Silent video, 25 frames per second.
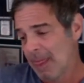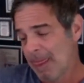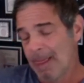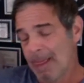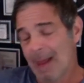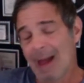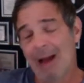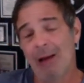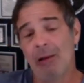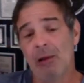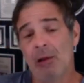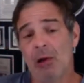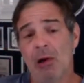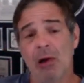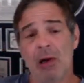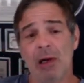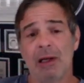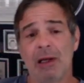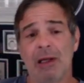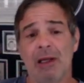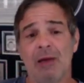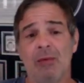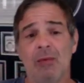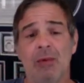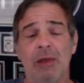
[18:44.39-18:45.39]
how long
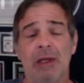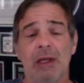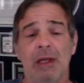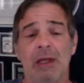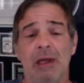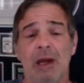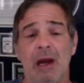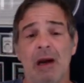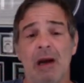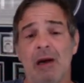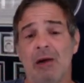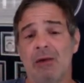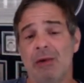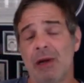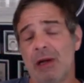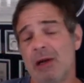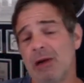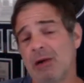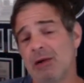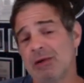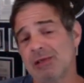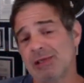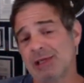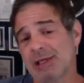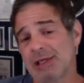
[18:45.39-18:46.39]
can we, our
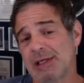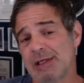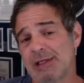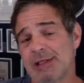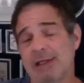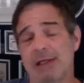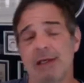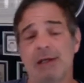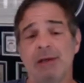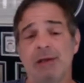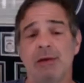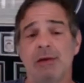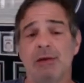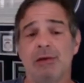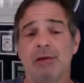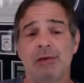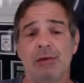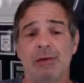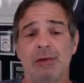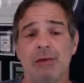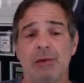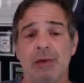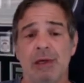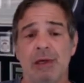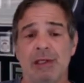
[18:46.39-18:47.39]
creditors, continue
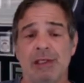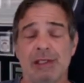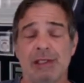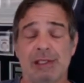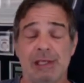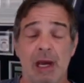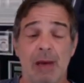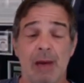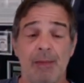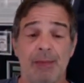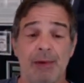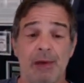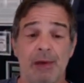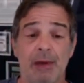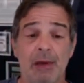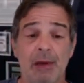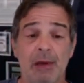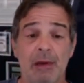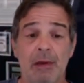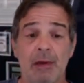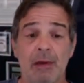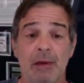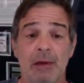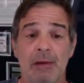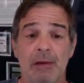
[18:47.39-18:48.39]
to accept
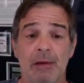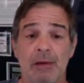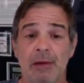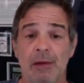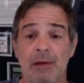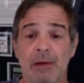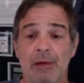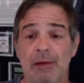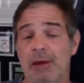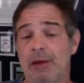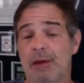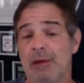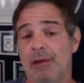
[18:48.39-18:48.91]
the